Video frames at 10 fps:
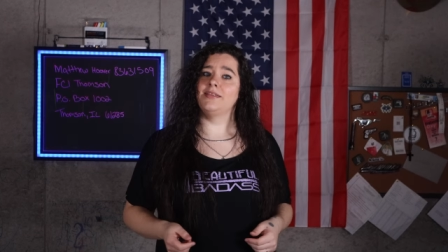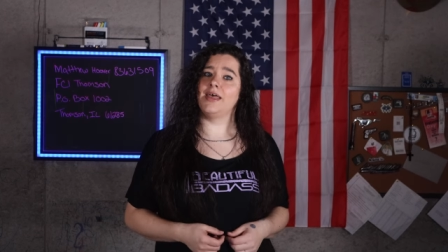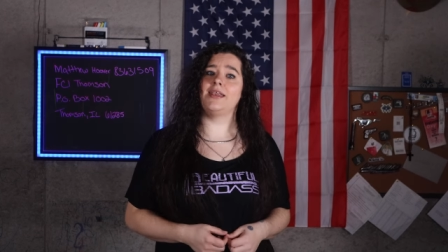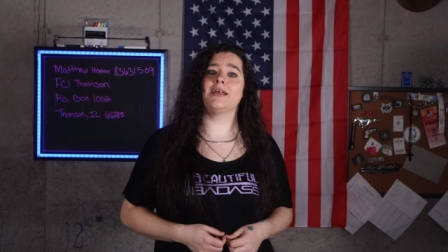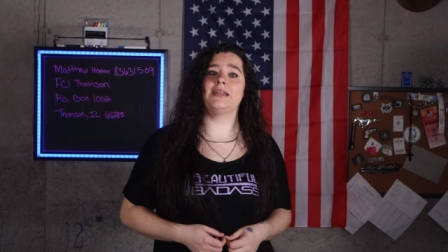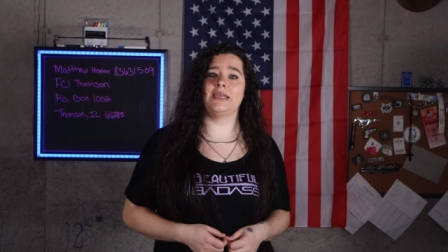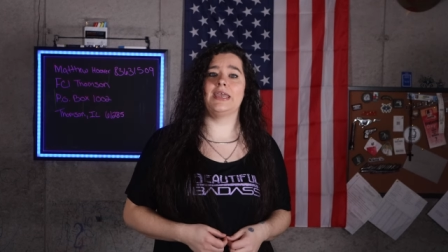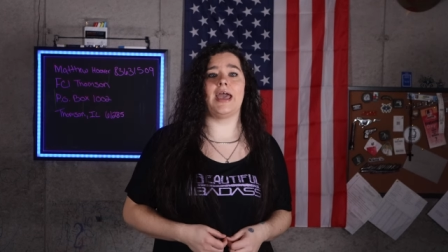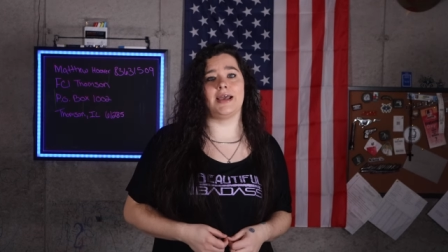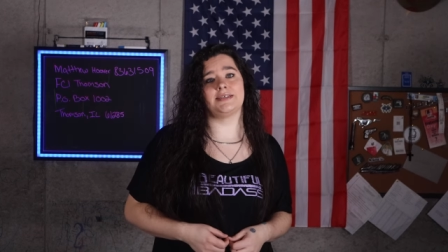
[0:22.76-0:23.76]
than a
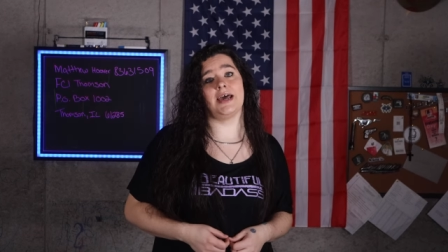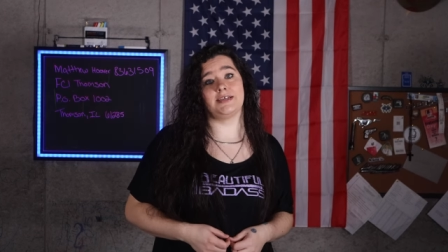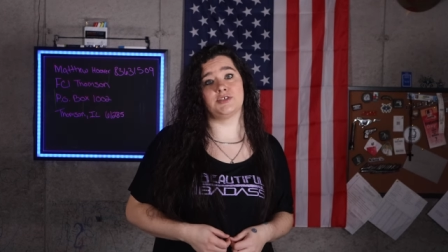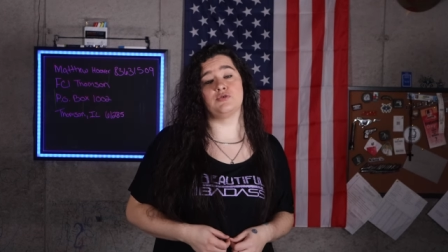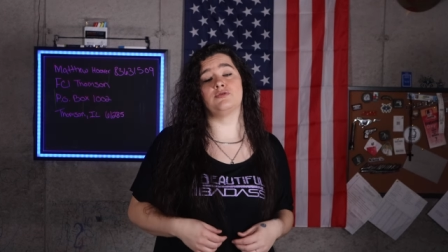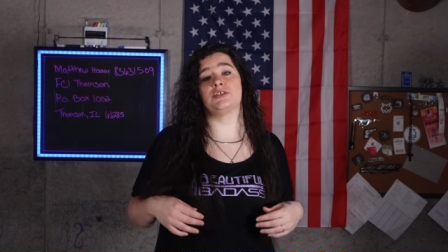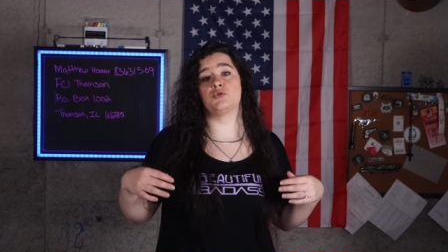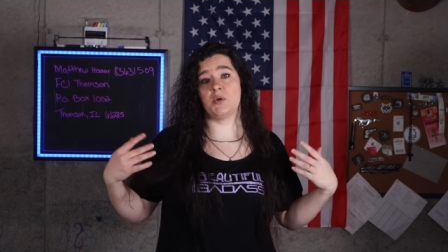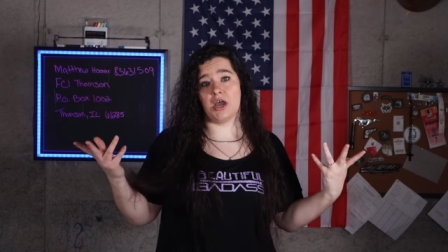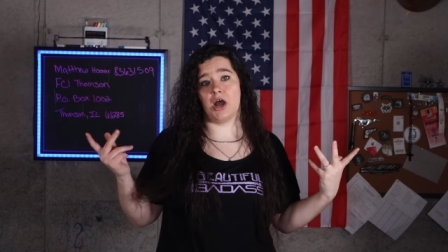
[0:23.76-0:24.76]
clingy ex-high school
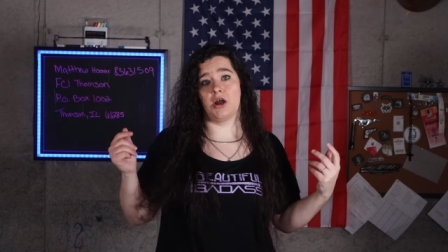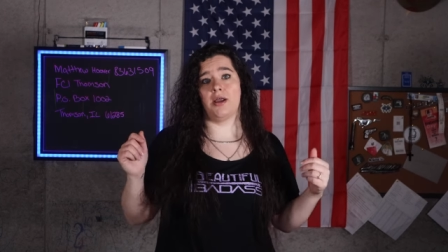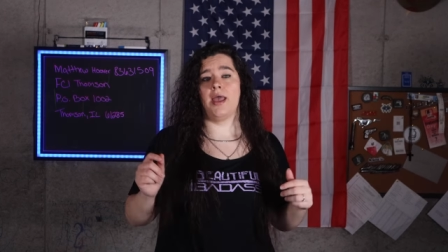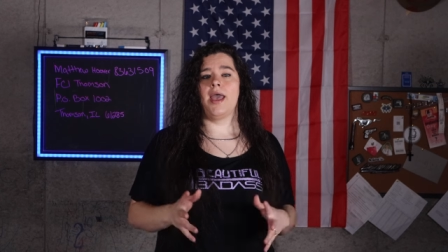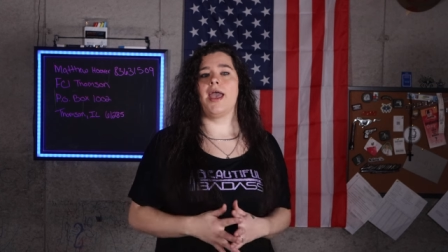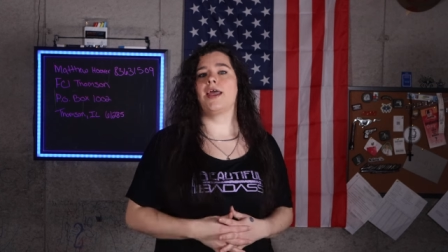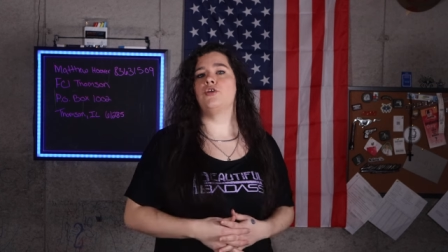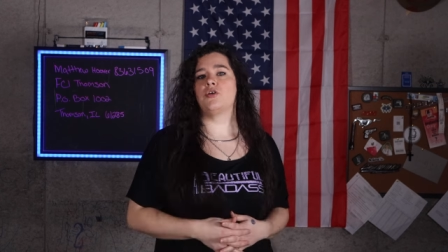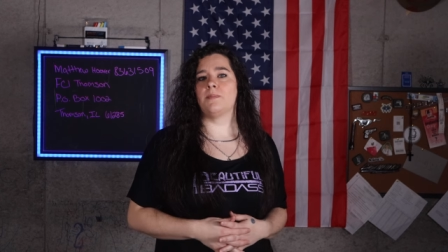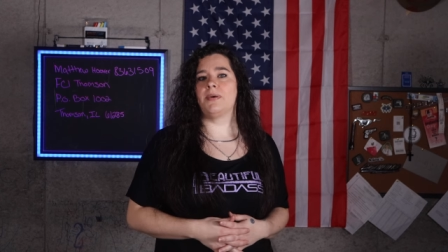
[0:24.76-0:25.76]
sweetheart. And
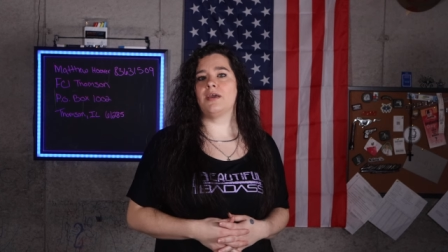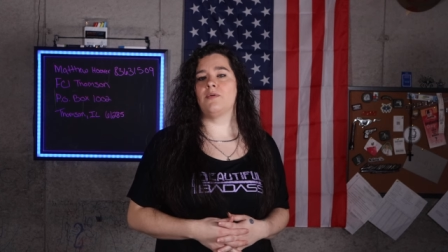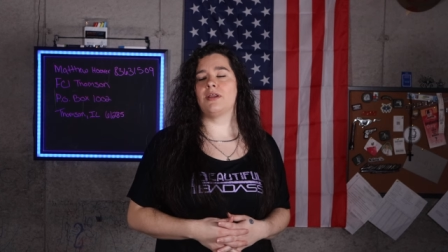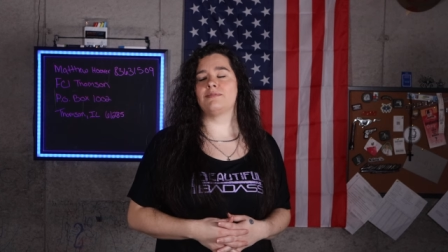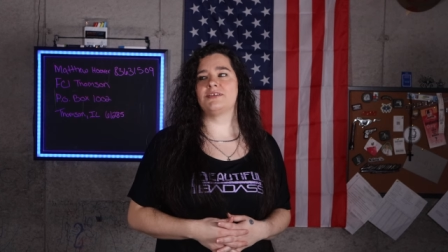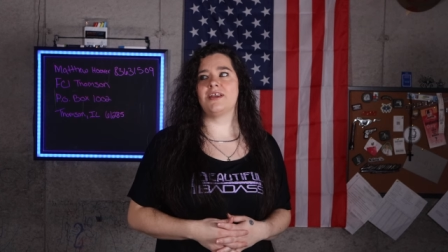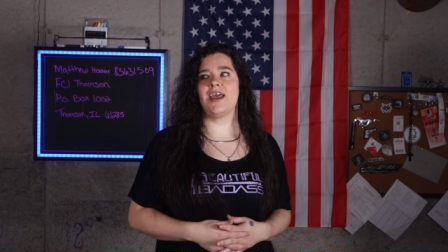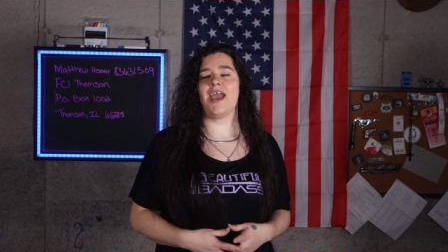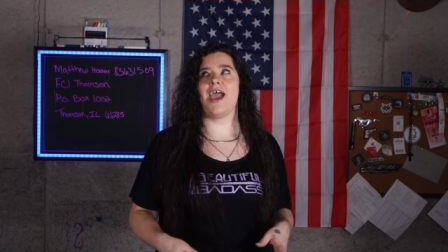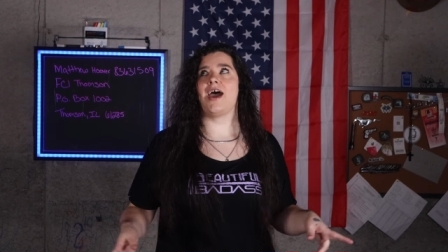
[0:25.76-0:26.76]
you can pick one up
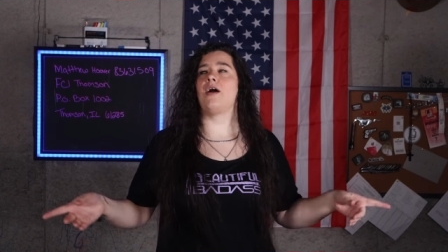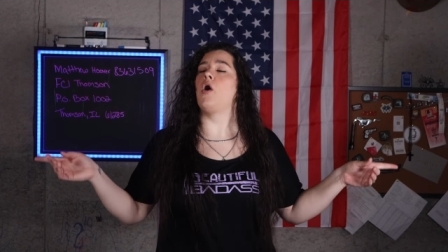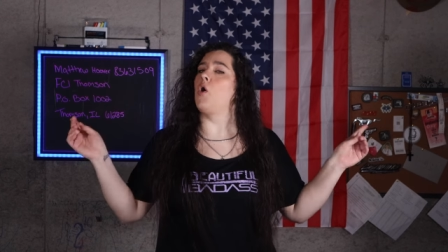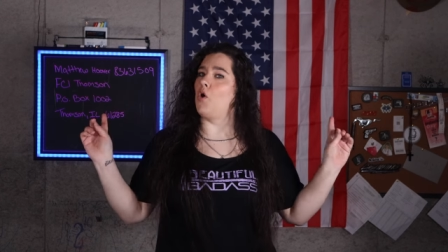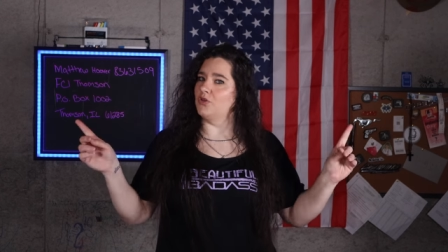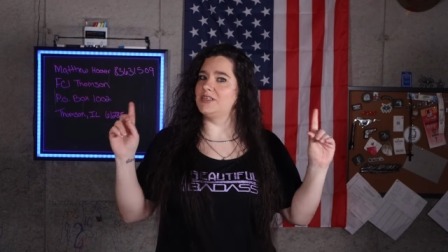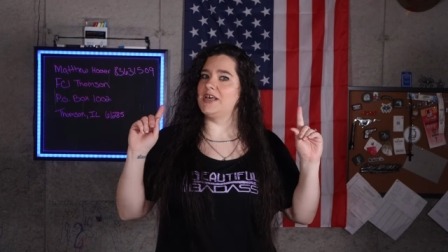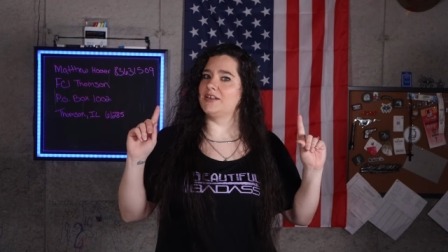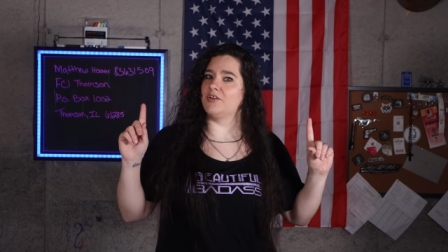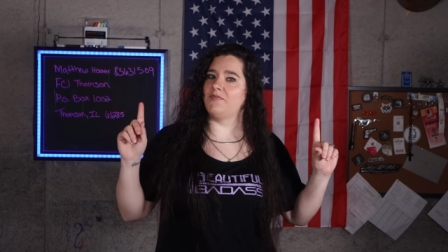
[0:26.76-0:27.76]
today at
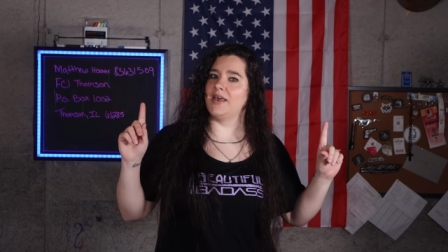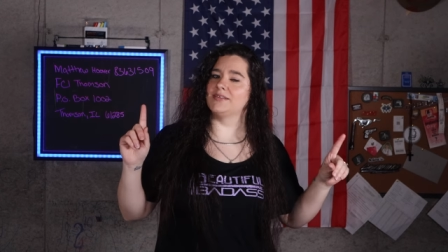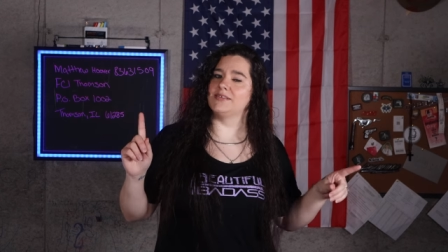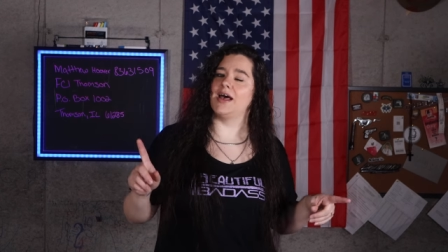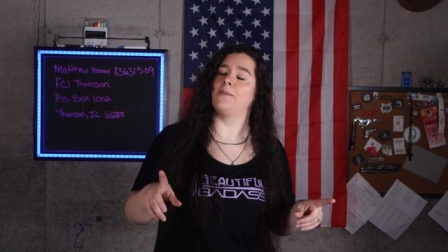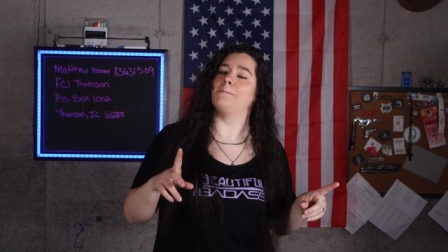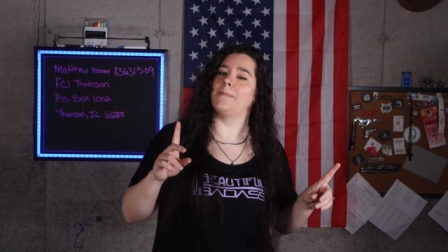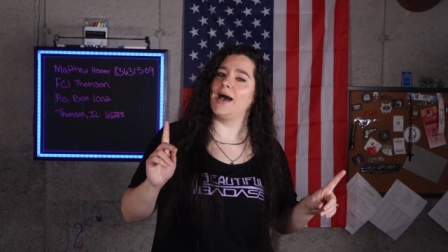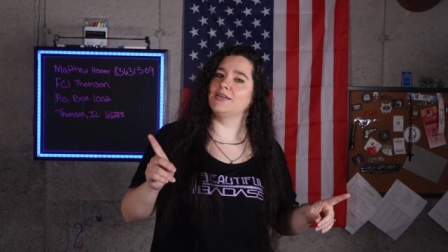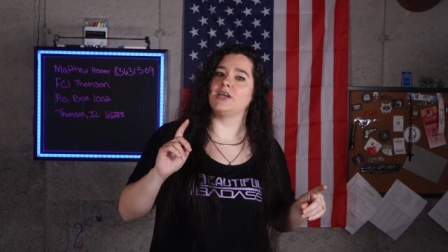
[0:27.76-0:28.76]

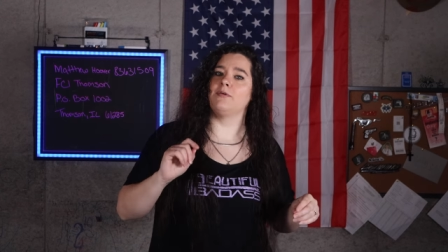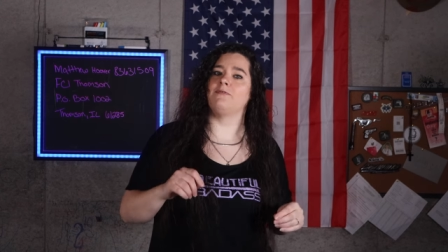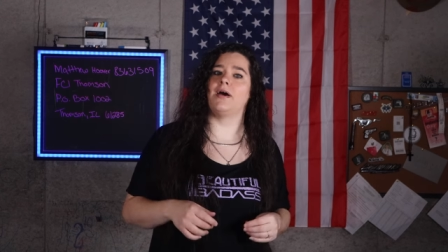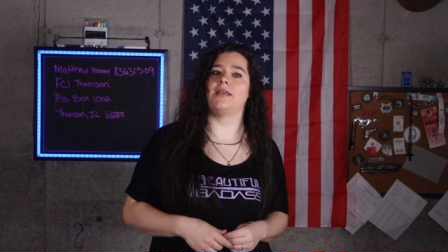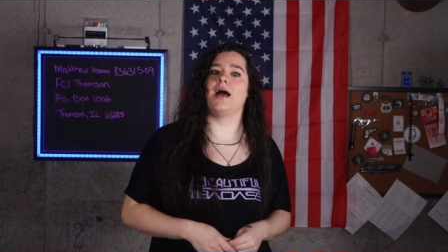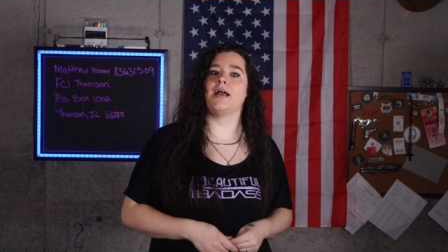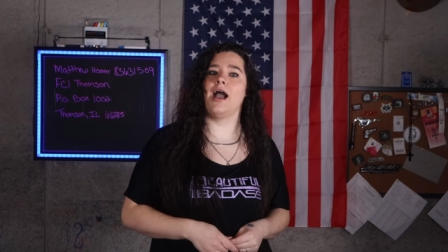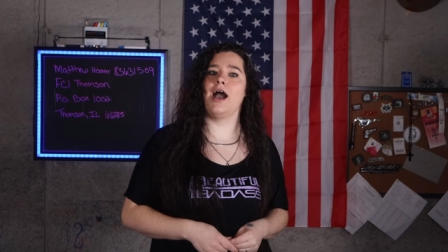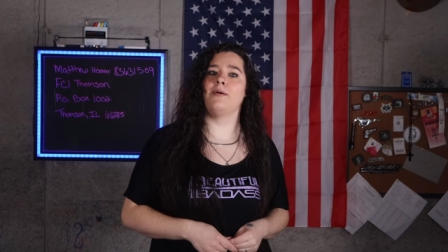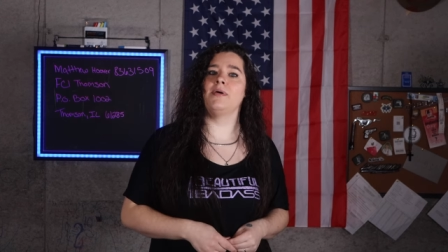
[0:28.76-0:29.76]

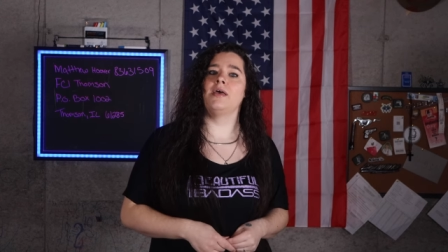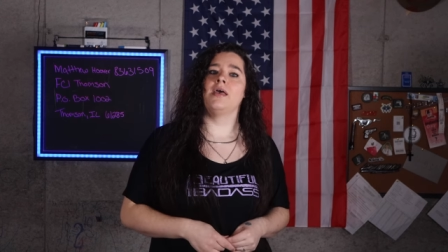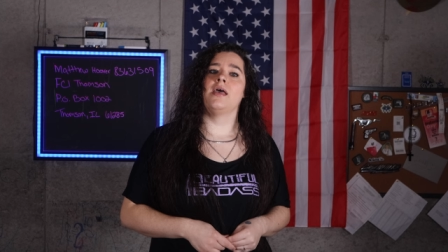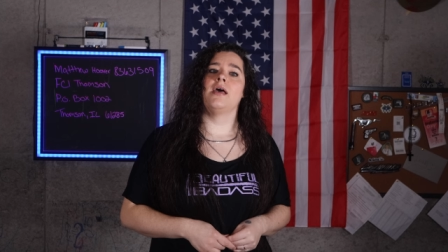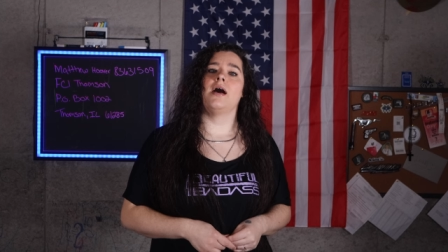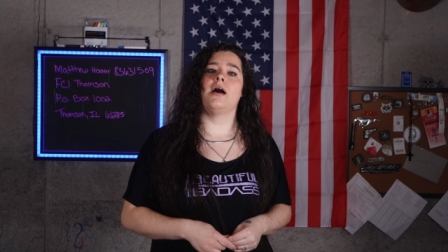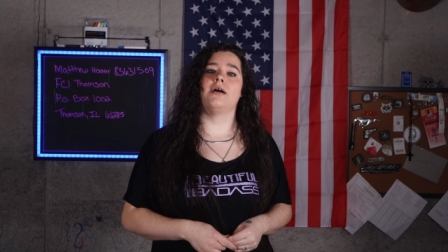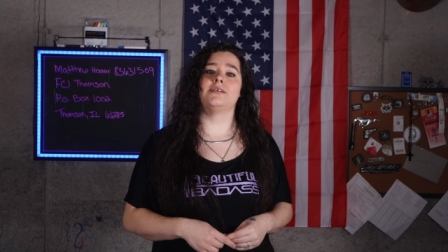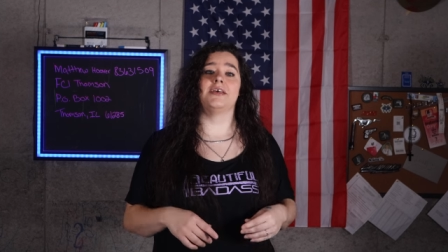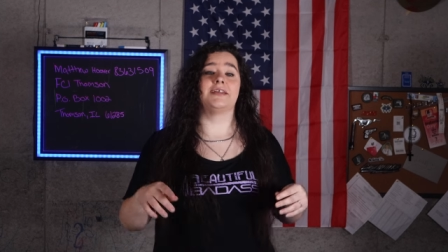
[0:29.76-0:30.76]
onlytacticalfans.myshopify.com
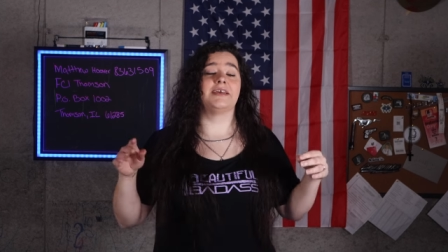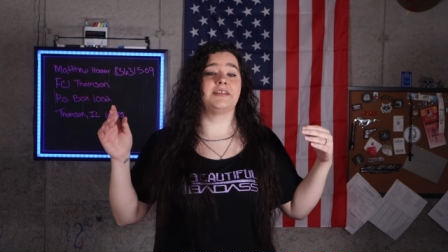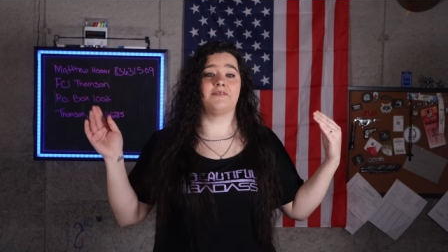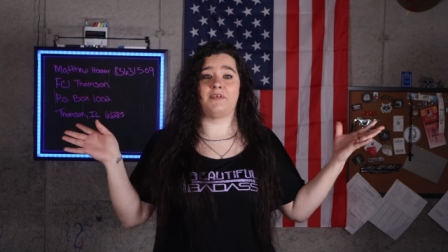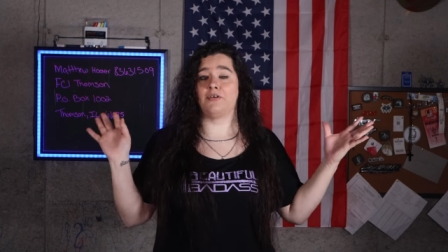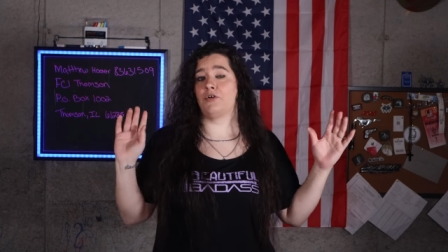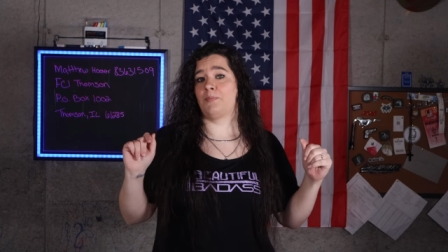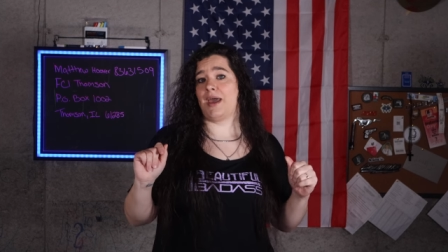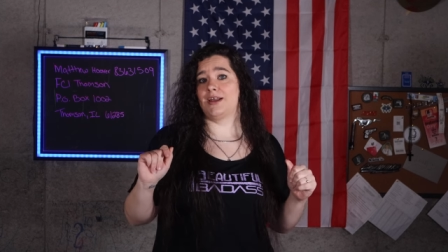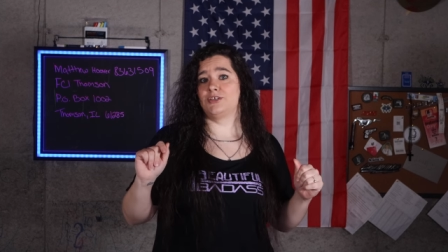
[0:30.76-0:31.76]
uh, and get the Velcro
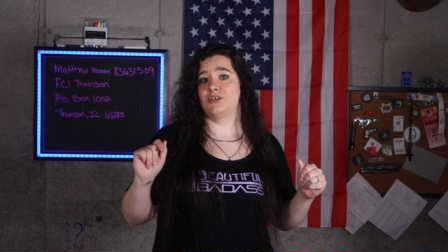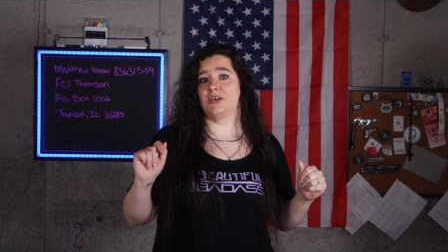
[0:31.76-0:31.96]
patch